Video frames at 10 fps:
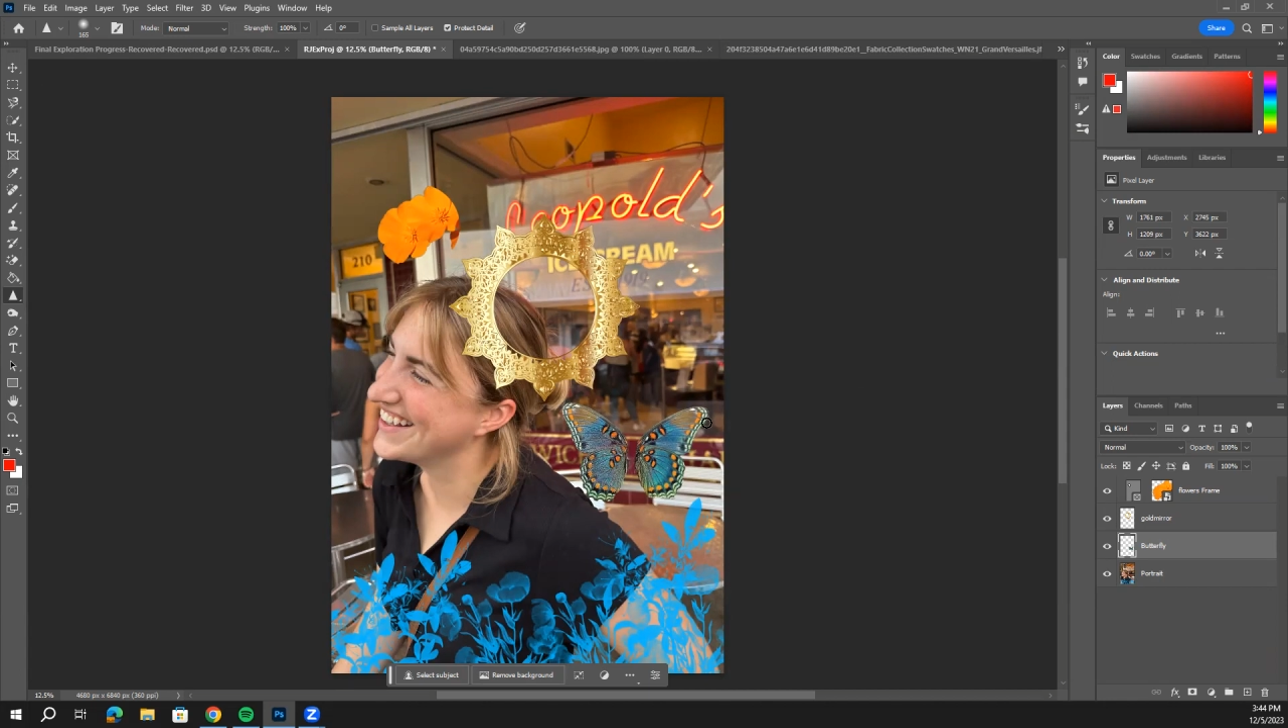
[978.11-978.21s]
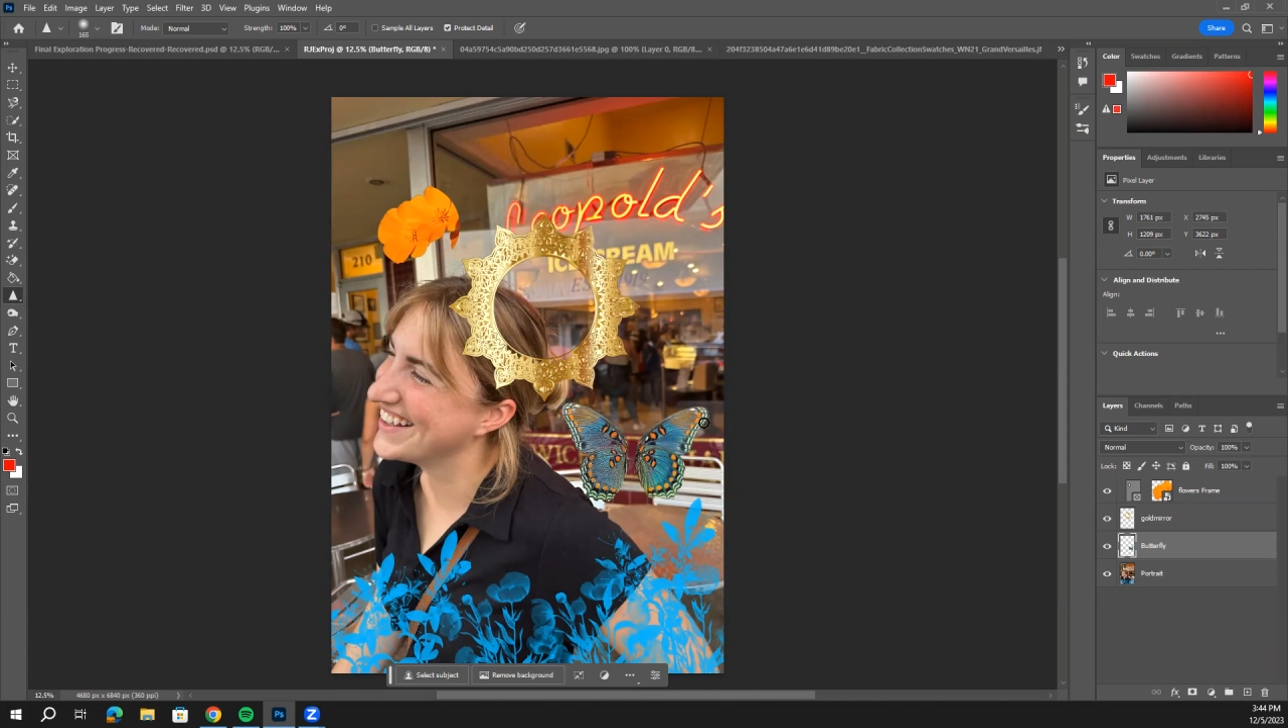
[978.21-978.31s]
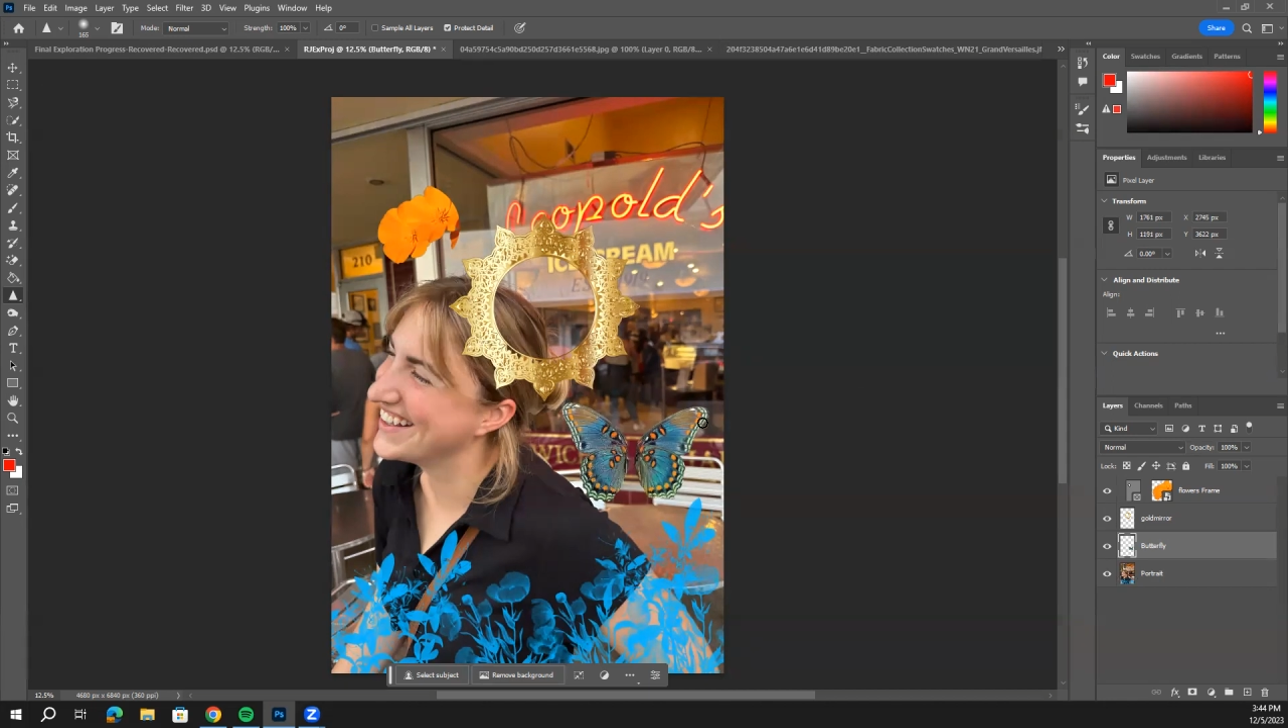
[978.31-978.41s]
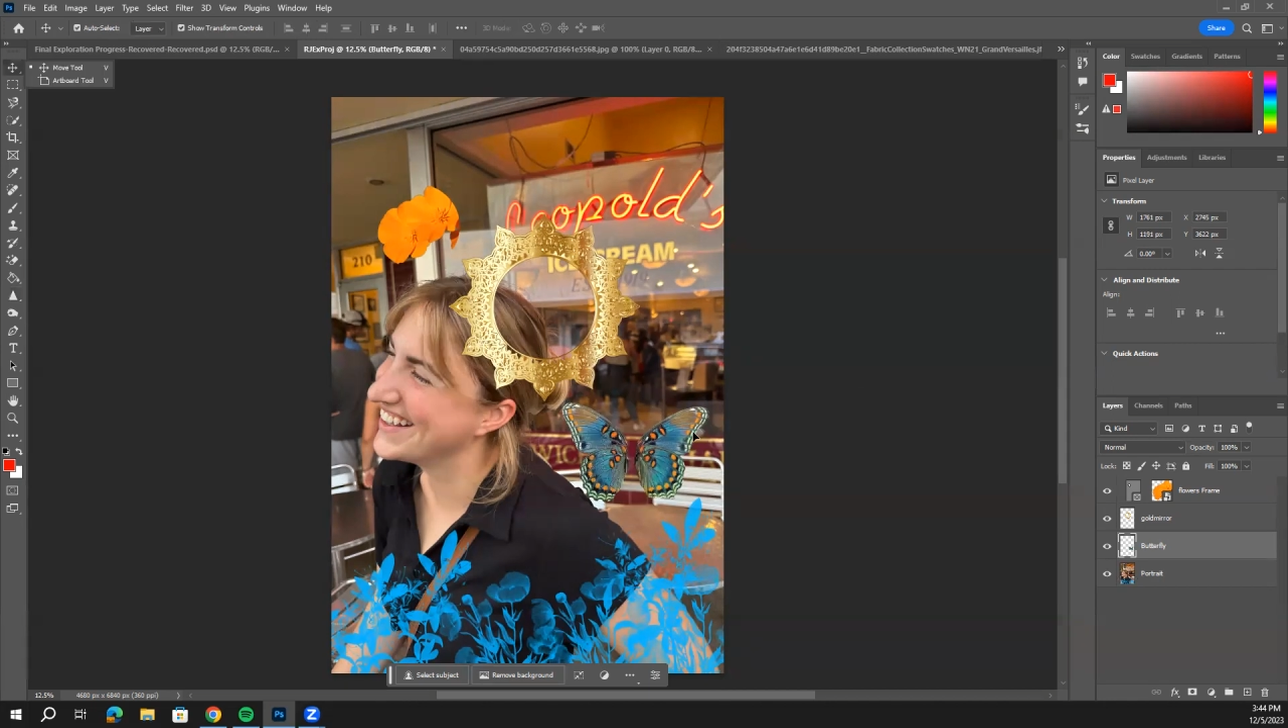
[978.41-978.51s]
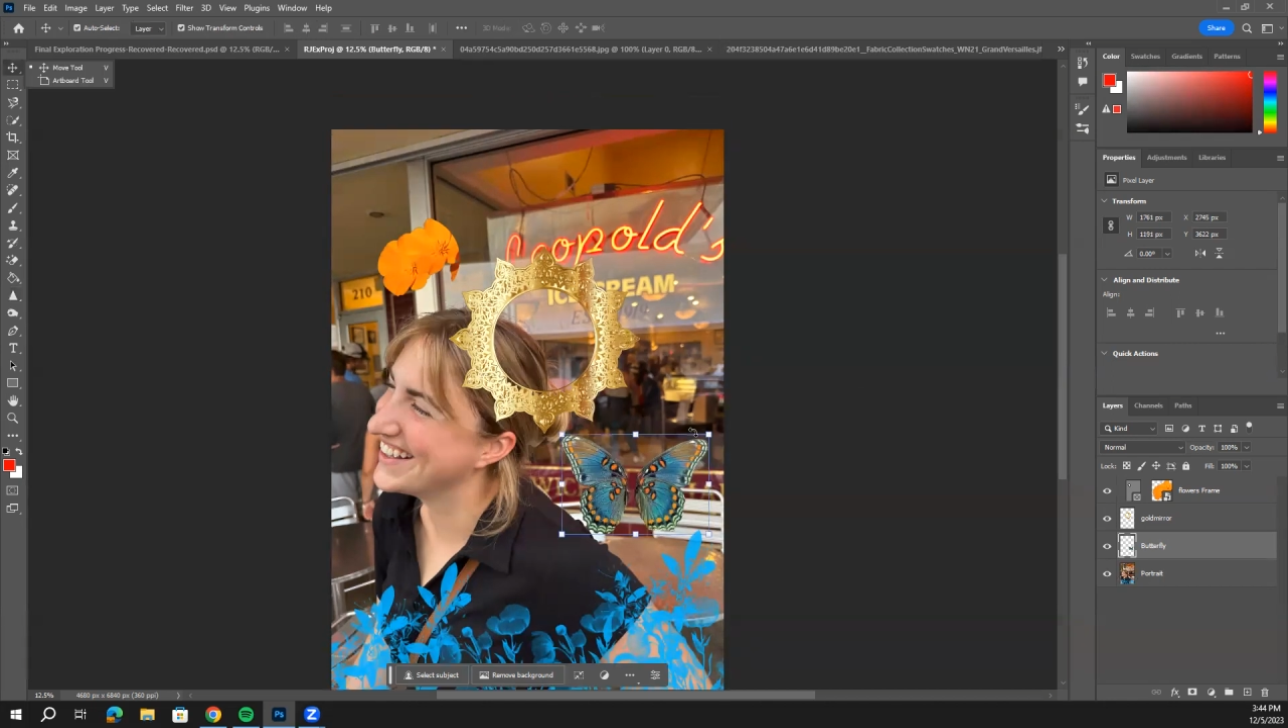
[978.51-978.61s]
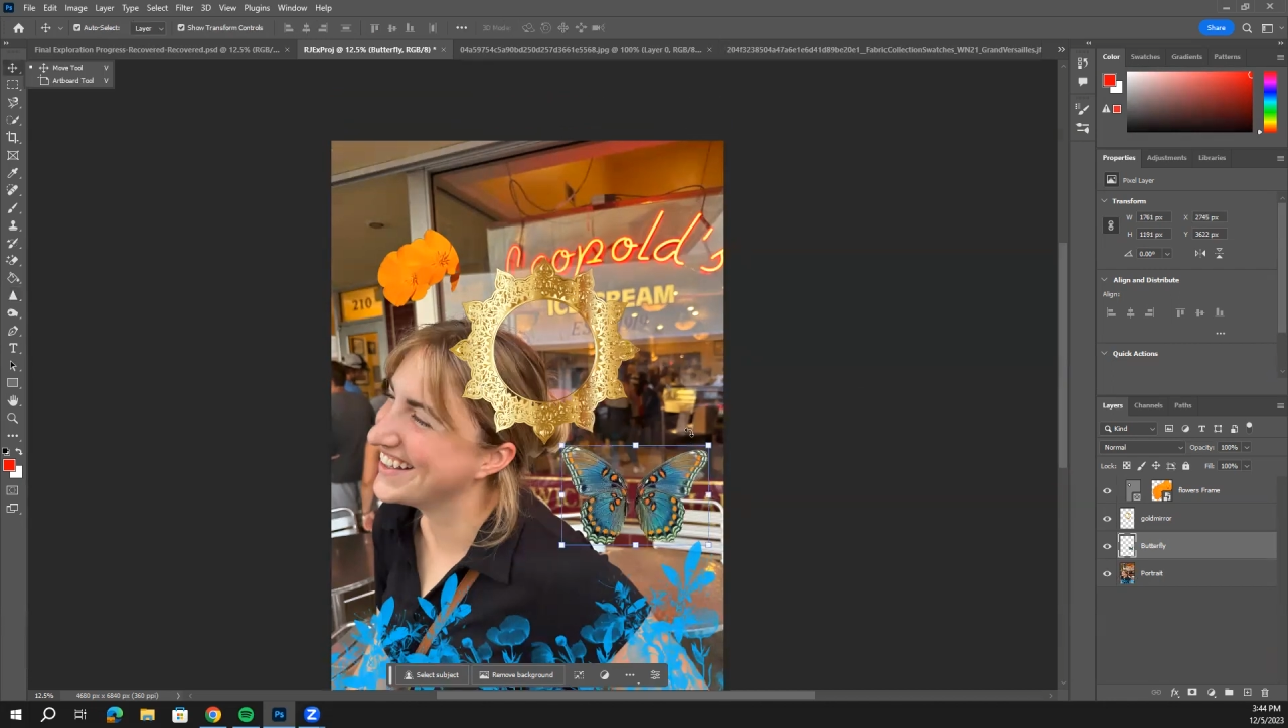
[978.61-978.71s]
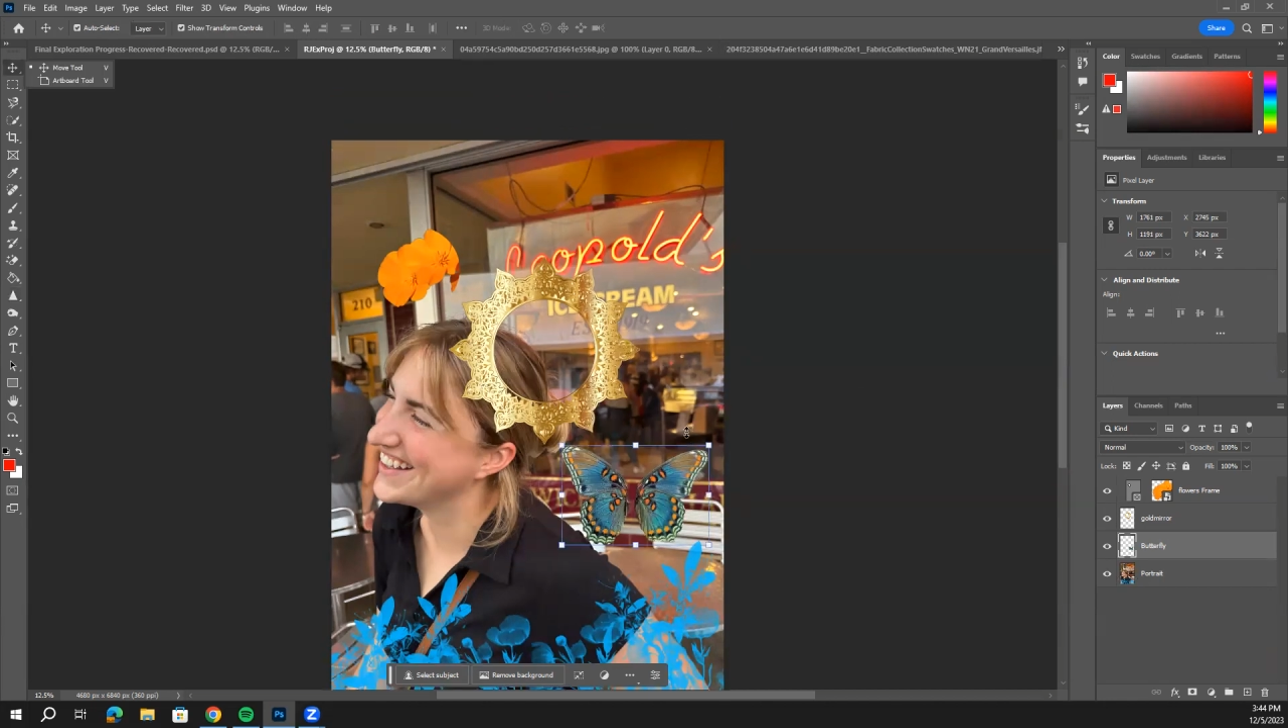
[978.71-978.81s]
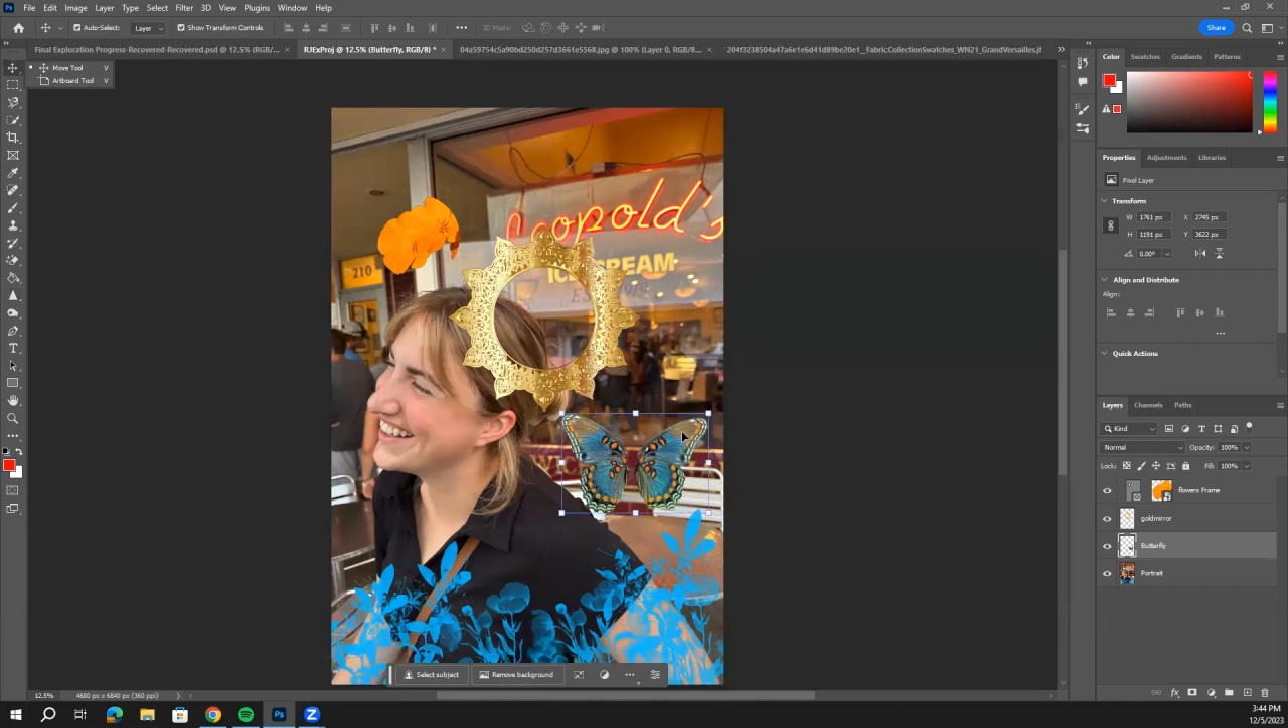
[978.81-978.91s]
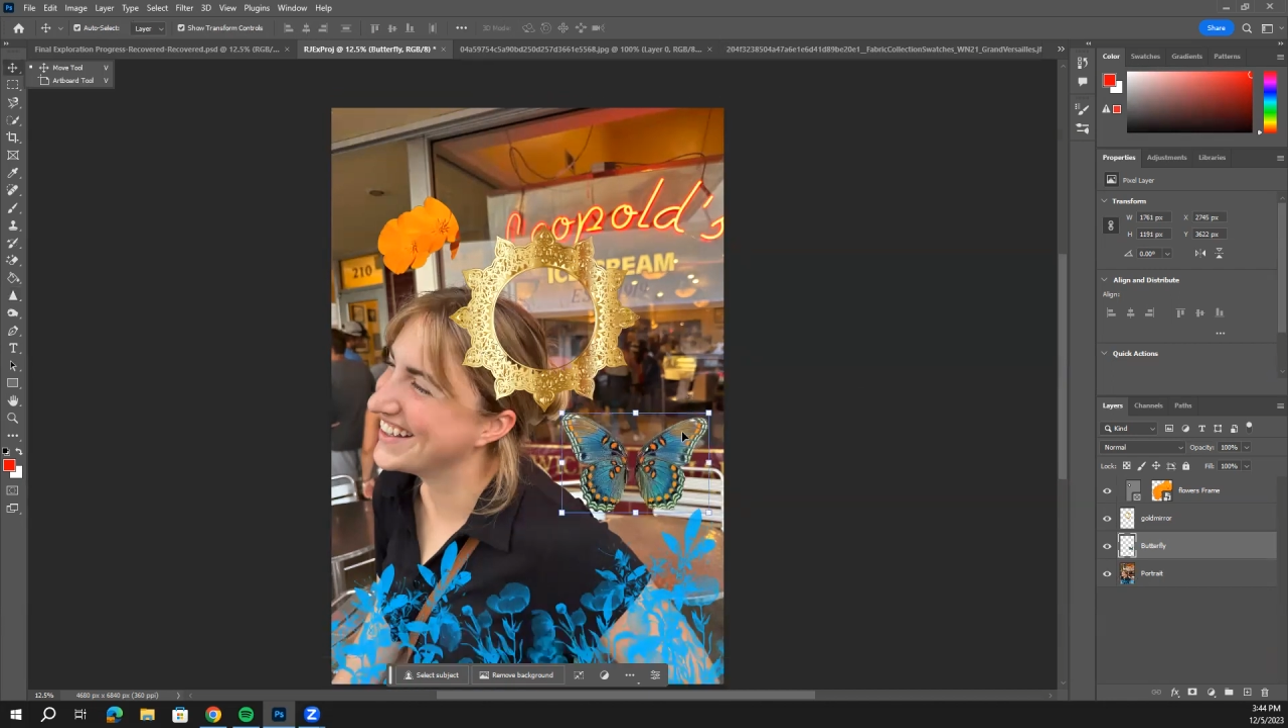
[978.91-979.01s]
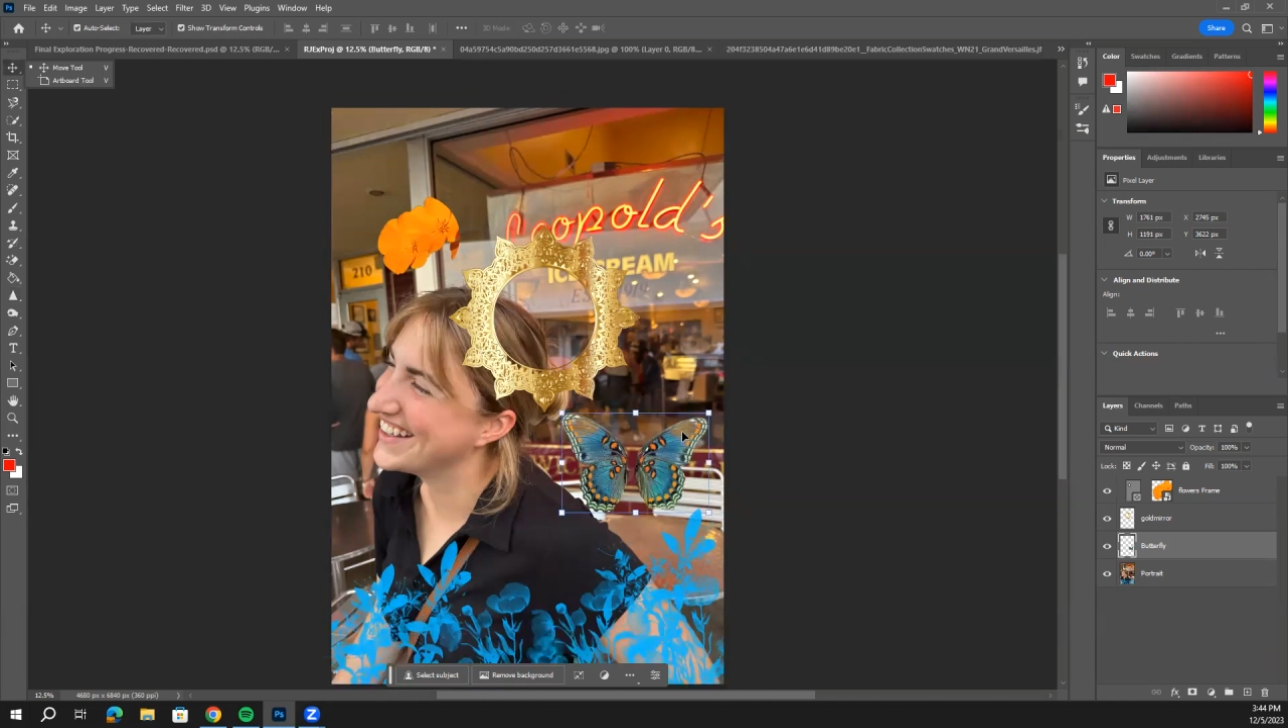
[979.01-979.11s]

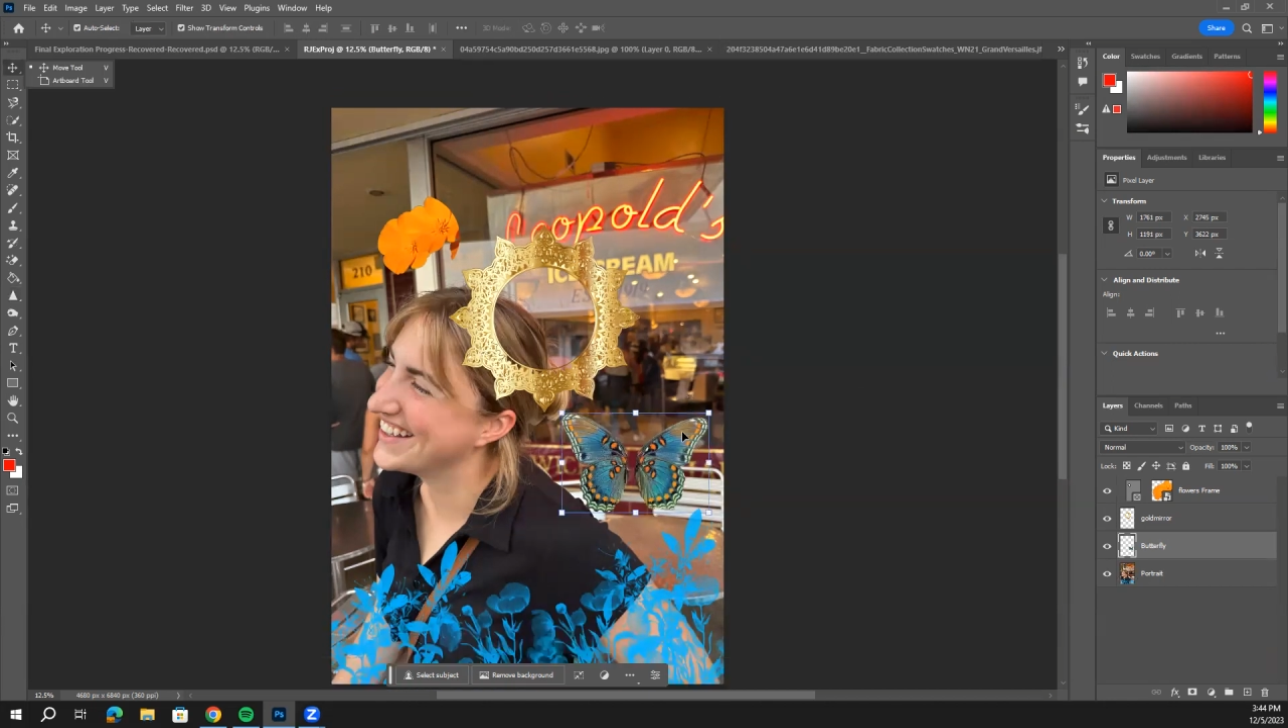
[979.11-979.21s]
No.